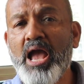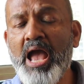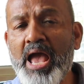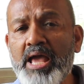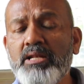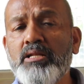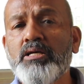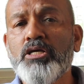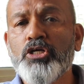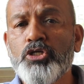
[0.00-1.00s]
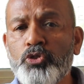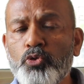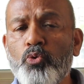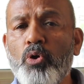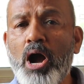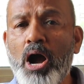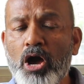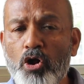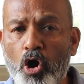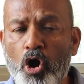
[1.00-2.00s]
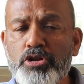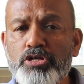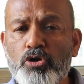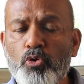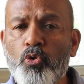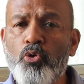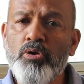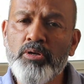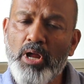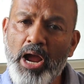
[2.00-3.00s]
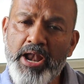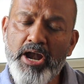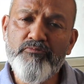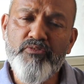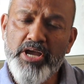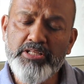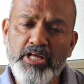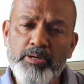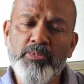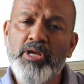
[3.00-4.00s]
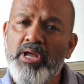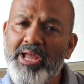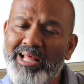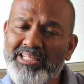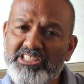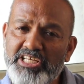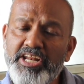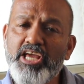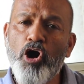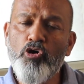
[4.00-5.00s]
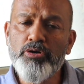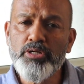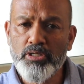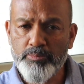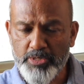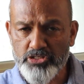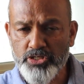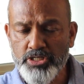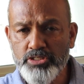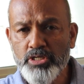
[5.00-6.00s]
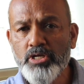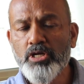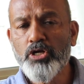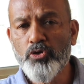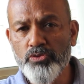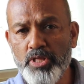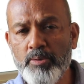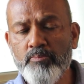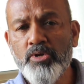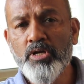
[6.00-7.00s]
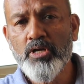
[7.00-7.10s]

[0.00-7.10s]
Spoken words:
and you are on your own identifying them and sending out a message to them,